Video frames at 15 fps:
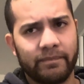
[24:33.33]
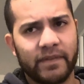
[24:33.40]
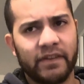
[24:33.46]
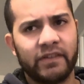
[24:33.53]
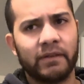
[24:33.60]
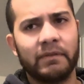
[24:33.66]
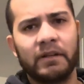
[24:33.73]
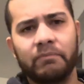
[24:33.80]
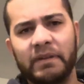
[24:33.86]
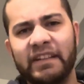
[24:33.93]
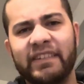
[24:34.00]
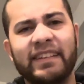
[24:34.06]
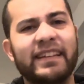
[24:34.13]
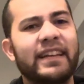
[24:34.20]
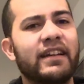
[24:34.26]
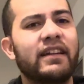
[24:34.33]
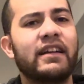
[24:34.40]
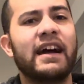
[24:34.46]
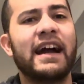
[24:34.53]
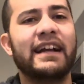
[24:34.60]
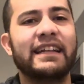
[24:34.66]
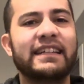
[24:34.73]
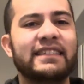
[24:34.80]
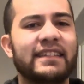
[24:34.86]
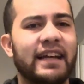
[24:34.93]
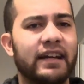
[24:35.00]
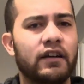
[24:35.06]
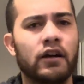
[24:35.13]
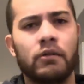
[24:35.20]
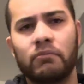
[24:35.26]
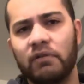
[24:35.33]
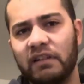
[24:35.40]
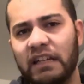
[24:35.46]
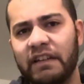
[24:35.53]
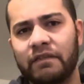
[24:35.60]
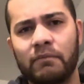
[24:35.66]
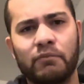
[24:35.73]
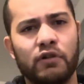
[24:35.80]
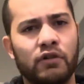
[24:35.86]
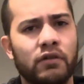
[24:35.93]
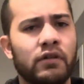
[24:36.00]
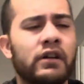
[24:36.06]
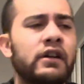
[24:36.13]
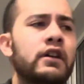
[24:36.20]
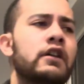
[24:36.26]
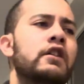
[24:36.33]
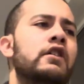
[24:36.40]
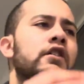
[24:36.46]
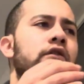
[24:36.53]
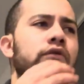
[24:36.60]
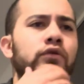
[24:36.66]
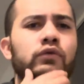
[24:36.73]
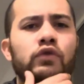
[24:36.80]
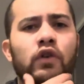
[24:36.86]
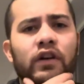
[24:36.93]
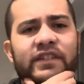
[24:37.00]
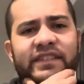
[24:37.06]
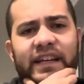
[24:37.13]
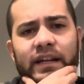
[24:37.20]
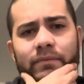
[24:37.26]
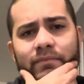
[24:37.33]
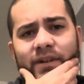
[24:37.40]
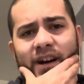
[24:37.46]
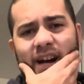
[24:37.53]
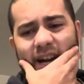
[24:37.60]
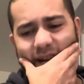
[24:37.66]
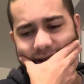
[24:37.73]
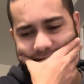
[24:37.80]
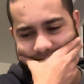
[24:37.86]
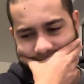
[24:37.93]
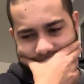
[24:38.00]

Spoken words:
some of the beats he did in the 90s, like Unbelievable, New York State of Mind,